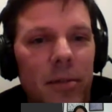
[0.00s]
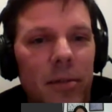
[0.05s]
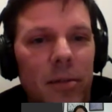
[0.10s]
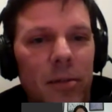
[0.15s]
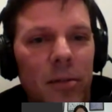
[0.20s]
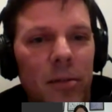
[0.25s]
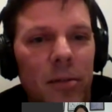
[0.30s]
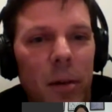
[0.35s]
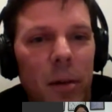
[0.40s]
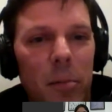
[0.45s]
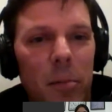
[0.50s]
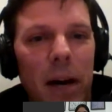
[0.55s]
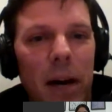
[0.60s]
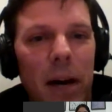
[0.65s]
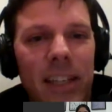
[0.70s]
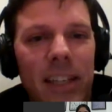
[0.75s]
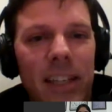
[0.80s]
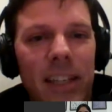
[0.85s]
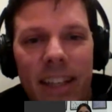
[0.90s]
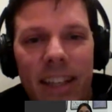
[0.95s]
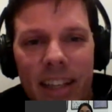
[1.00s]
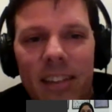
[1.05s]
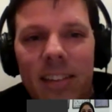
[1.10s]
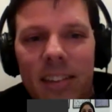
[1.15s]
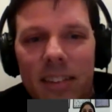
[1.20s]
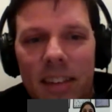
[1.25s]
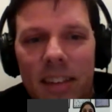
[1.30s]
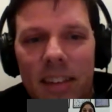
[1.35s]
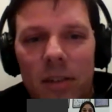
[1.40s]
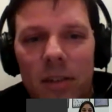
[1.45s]
from my side,
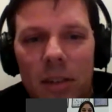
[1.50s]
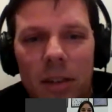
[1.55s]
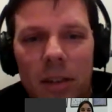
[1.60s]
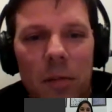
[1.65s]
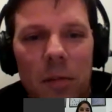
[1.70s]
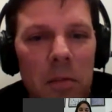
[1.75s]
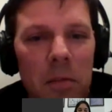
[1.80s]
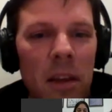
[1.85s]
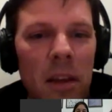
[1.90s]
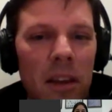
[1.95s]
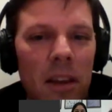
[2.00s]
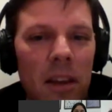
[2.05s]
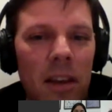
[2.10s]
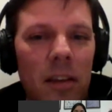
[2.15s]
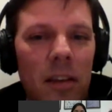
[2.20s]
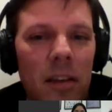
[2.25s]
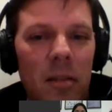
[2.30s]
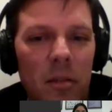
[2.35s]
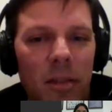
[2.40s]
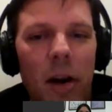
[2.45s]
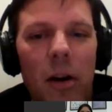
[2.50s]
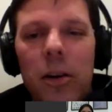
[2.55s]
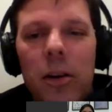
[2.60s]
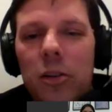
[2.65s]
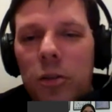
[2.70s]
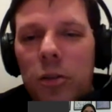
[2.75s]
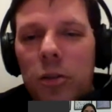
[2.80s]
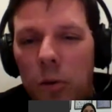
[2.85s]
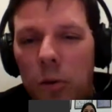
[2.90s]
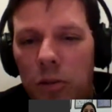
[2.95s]
that's a very
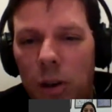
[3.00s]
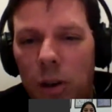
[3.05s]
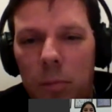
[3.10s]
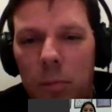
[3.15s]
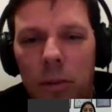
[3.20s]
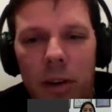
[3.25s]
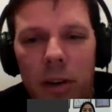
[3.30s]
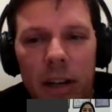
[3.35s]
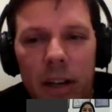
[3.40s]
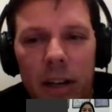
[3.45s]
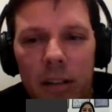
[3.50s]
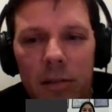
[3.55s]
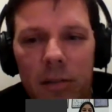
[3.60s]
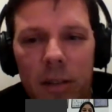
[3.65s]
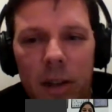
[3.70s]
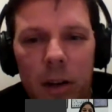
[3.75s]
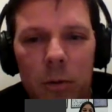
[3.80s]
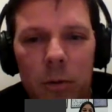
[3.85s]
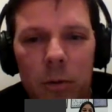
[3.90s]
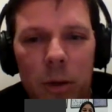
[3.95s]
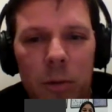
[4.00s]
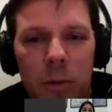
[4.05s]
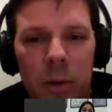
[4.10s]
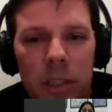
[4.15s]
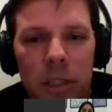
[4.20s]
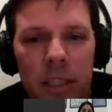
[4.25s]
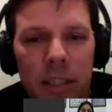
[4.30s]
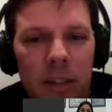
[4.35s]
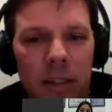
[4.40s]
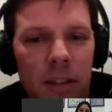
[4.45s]
short summary of what
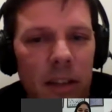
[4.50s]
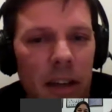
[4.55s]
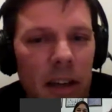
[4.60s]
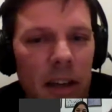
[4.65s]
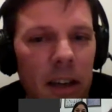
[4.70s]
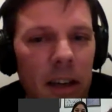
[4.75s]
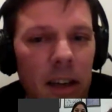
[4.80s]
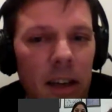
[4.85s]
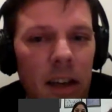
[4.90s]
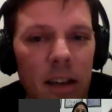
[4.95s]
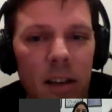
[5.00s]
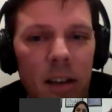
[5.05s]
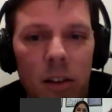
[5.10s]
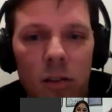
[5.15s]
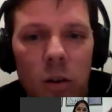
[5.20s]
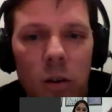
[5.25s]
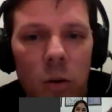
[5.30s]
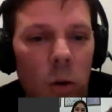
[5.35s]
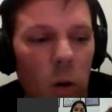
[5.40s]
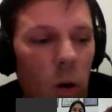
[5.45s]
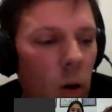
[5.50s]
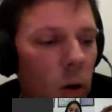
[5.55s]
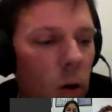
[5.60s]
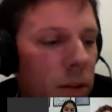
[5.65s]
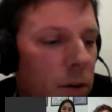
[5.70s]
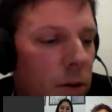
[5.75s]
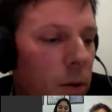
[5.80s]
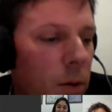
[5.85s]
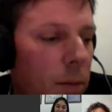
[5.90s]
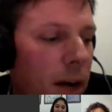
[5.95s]
we said today. So all
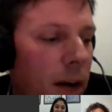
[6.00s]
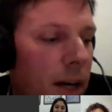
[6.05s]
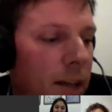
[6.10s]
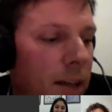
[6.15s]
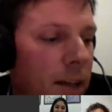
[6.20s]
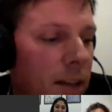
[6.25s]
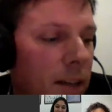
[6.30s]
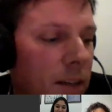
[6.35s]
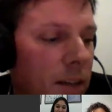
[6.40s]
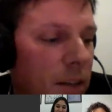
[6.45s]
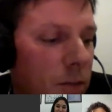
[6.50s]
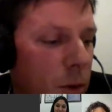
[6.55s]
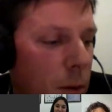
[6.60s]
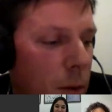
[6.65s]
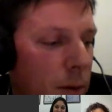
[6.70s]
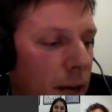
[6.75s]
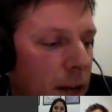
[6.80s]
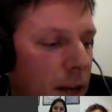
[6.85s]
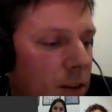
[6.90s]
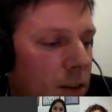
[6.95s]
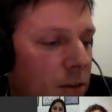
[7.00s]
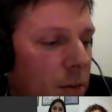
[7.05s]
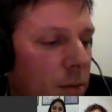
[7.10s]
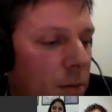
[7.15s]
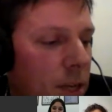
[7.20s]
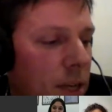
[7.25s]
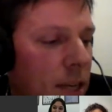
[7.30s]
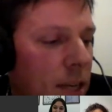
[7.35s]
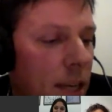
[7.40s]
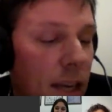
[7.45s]
that remains
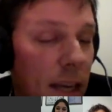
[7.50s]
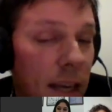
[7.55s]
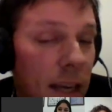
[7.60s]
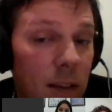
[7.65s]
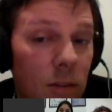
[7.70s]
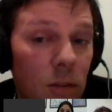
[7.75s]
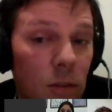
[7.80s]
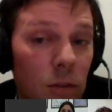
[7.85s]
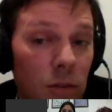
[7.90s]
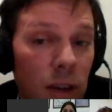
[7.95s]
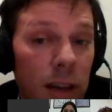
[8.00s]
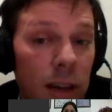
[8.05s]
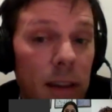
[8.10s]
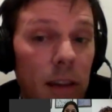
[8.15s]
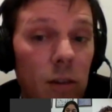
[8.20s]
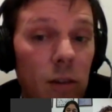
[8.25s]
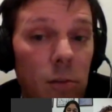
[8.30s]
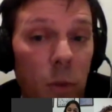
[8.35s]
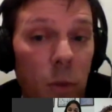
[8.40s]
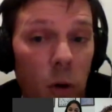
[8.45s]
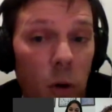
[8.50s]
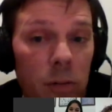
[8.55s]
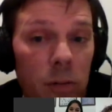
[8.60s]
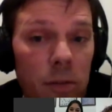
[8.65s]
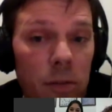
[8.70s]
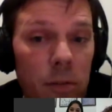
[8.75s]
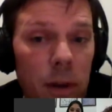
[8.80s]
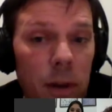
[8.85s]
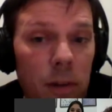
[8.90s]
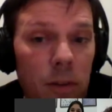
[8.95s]
for me is to say there's more
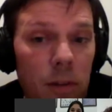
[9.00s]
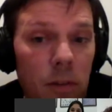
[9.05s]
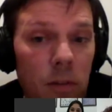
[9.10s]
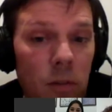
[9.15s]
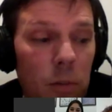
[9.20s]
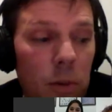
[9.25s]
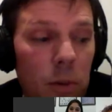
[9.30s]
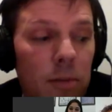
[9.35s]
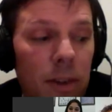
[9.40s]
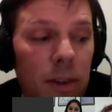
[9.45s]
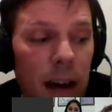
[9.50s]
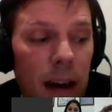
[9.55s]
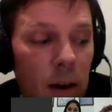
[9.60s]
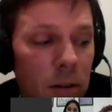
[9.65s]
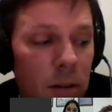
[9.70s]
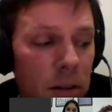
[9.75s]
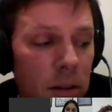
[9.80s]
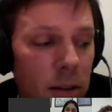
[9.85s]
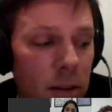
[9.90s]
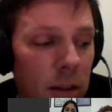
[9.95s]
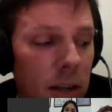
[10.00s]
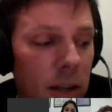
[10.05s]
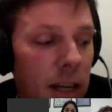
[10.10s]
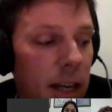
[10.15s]
information to be found